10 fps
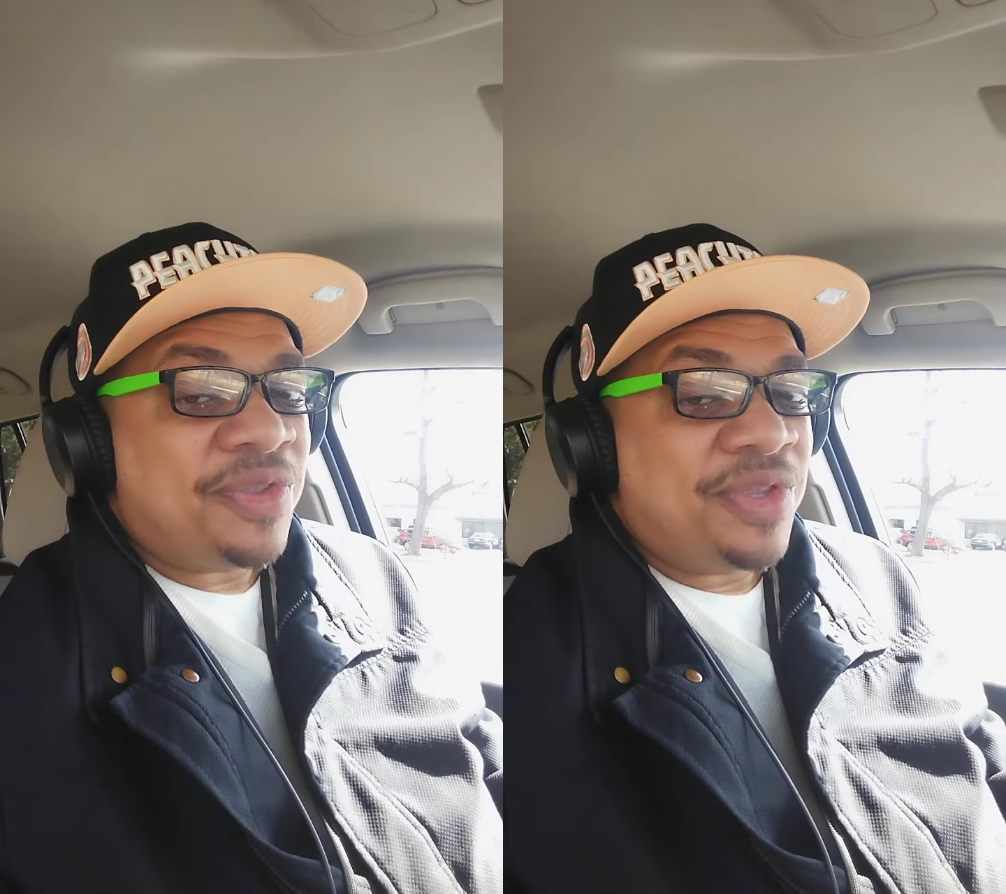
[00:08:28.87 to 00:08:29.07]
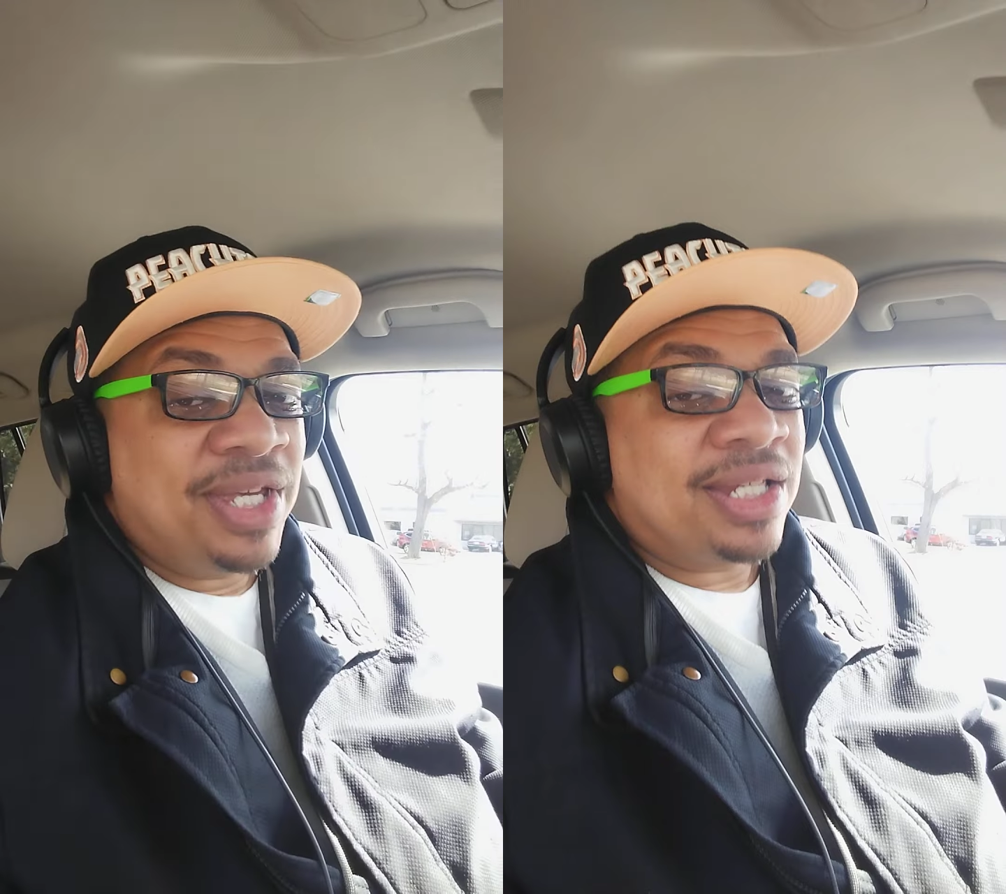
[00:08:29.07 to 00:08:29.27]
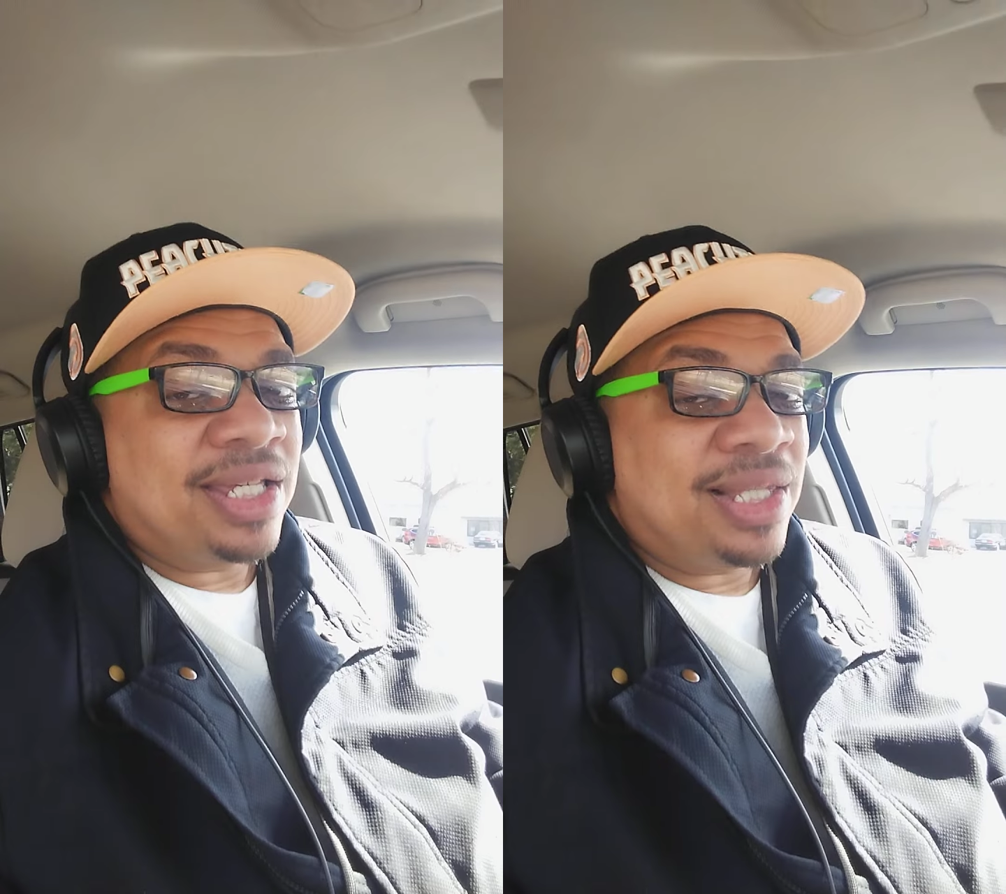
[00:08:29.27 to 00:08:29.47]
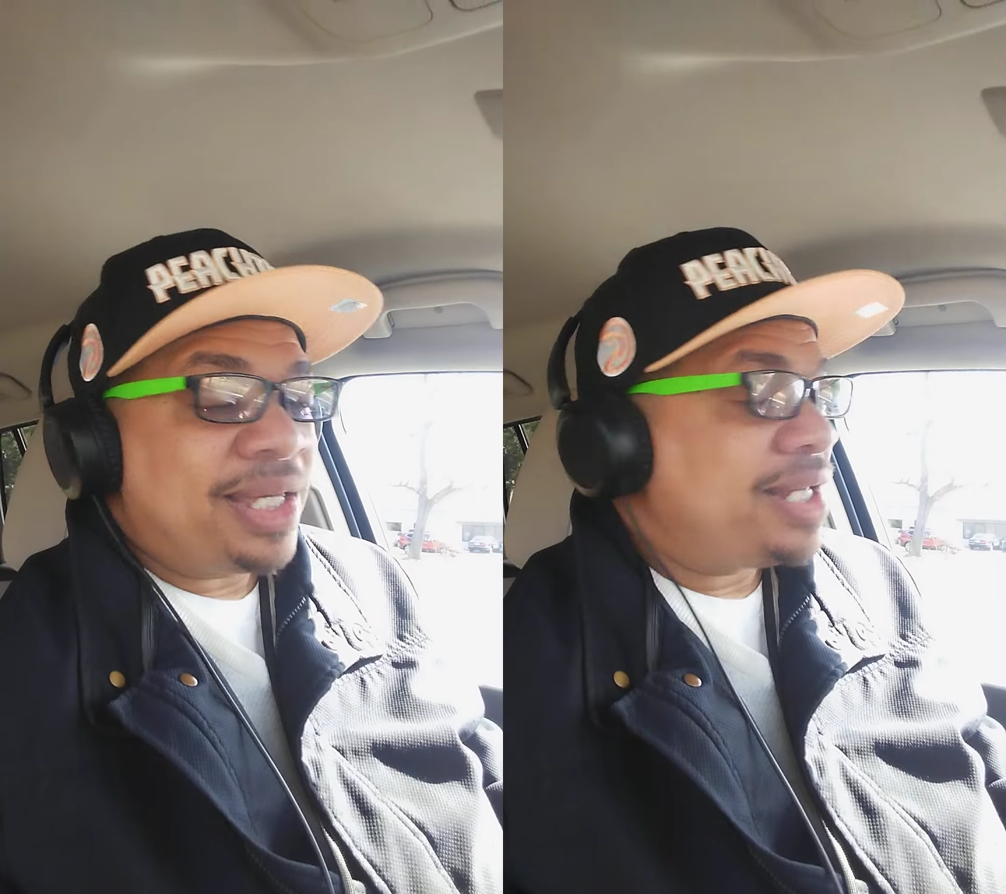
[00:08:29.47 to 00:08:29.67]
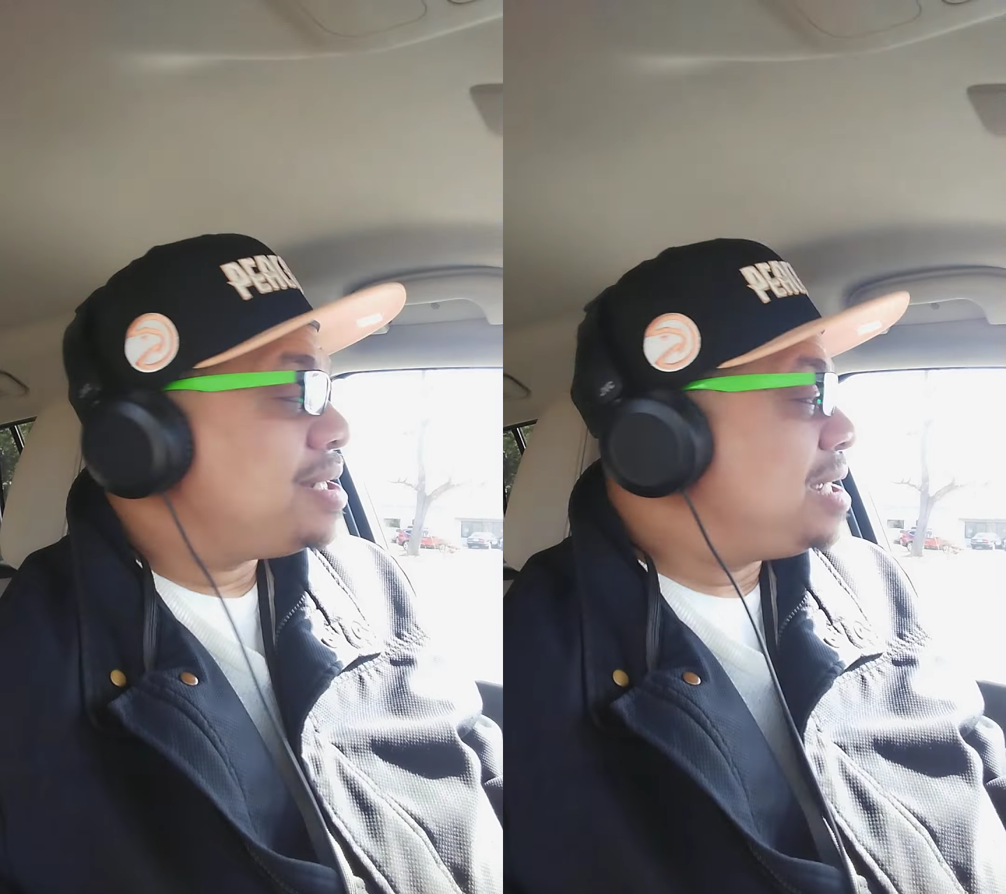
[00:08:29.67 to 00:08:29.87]
things
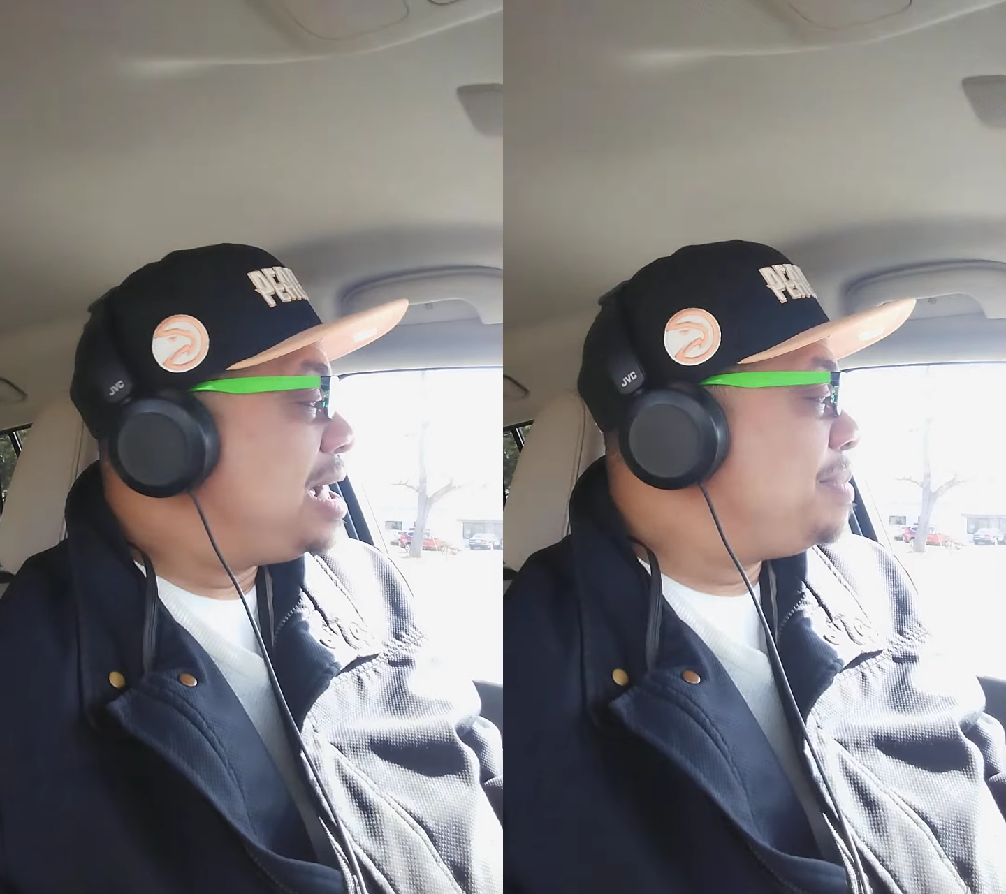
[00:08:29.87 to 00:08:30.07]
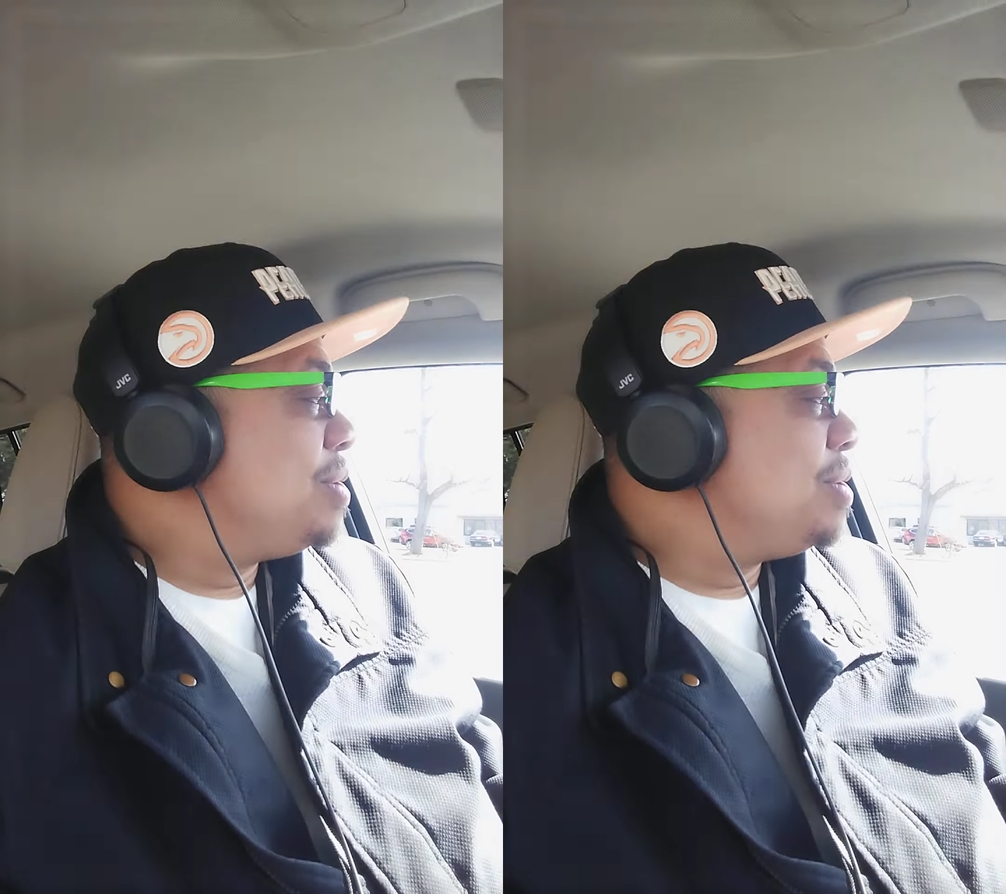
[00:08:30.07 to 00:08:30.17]
Atlanta. I'm